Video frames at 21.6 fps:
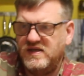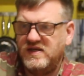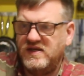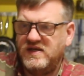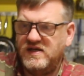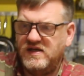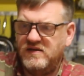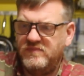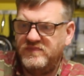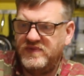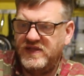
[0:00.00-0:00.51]

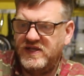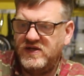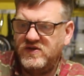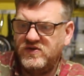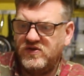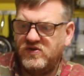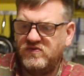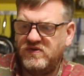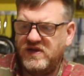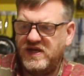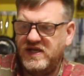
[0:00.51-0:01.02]
They
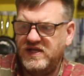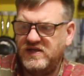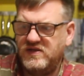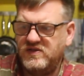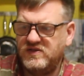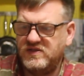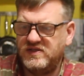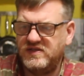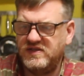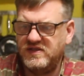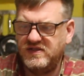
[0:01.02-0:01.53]
look great.
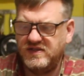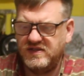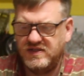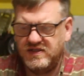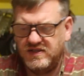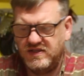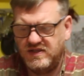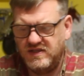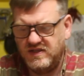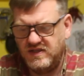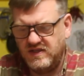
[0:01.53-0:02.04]
Look,
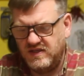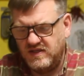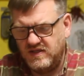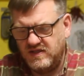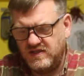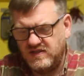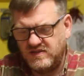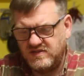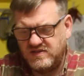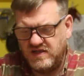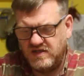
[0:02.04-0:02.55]

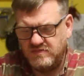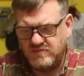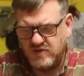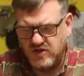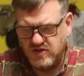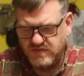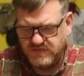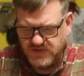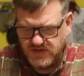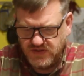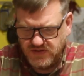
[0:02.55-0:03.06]
turn them
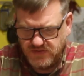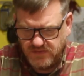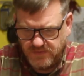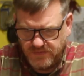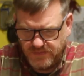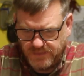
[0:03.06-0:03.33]
over.